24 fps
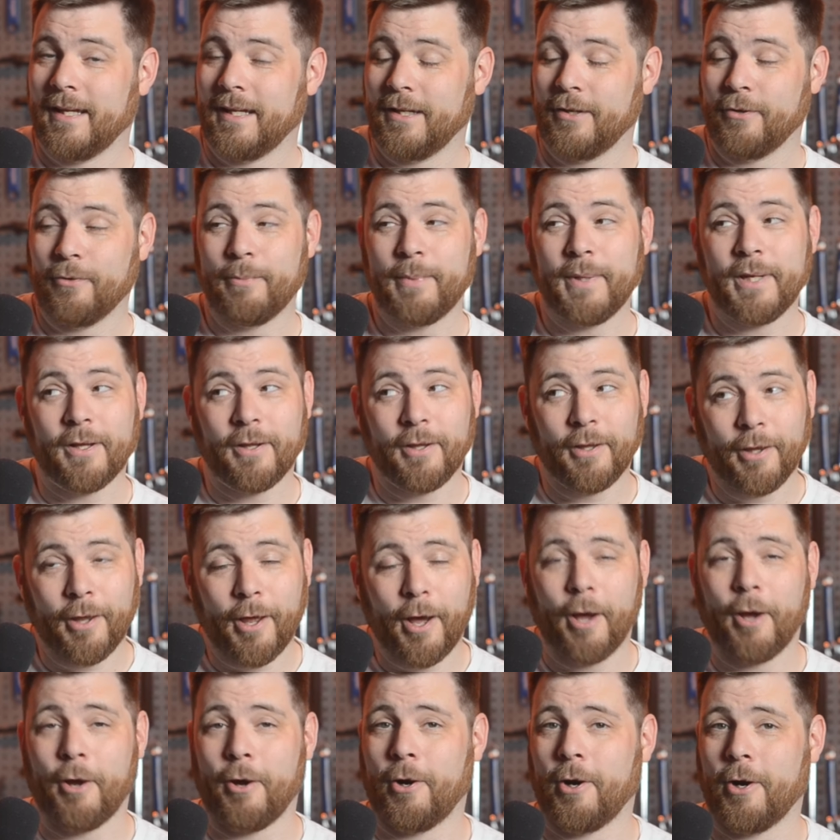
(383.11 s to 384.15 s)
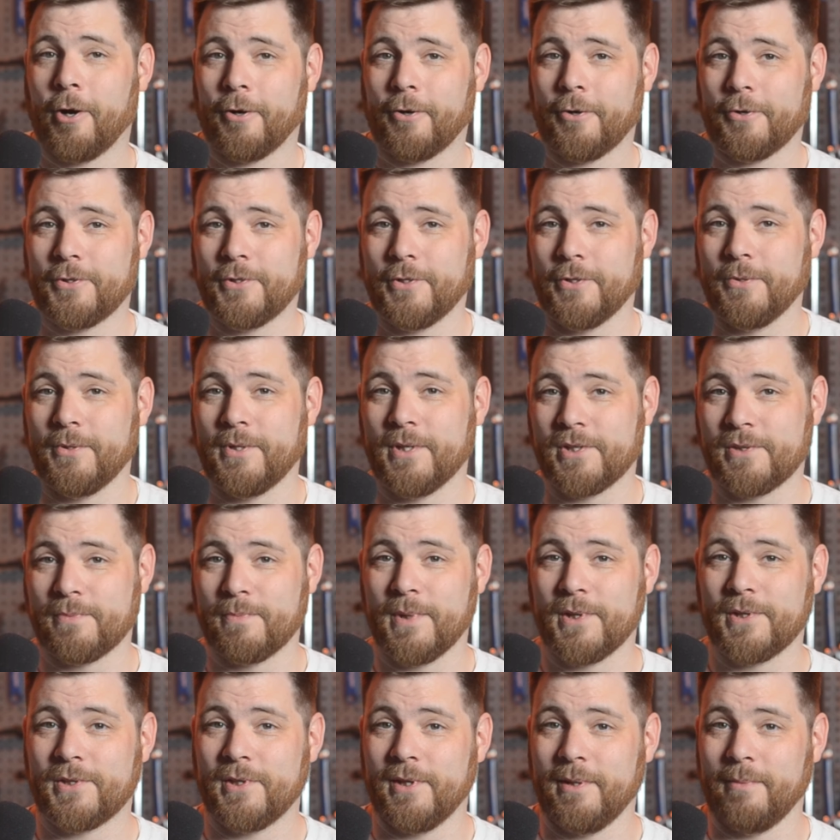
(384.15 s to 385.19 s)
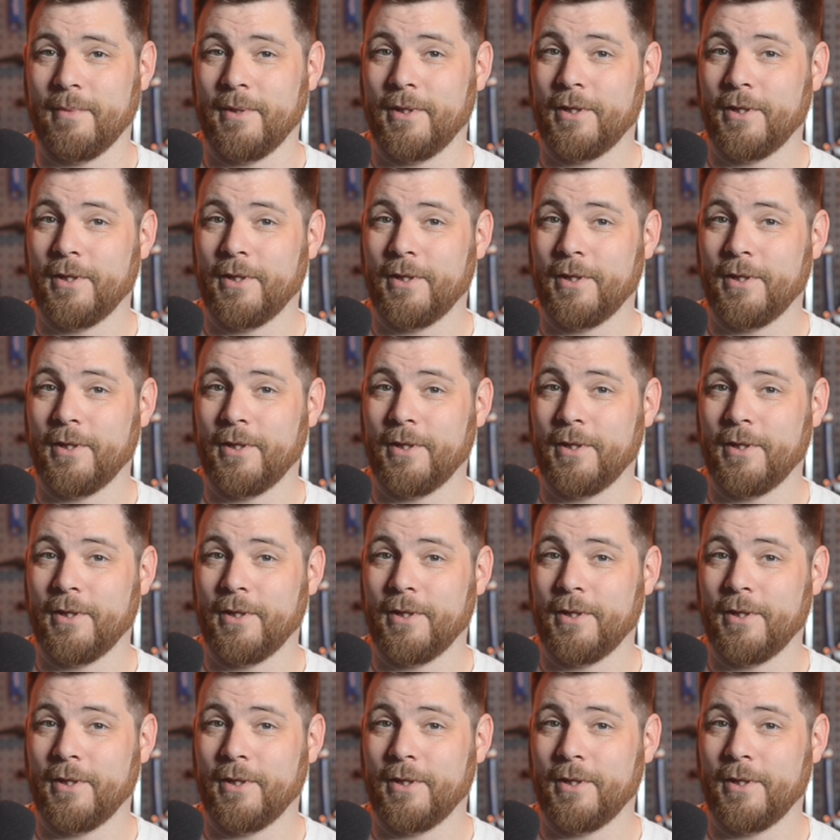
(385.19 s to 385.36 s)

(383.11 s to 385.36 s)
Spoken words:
it would be a lot harder to dismiss him,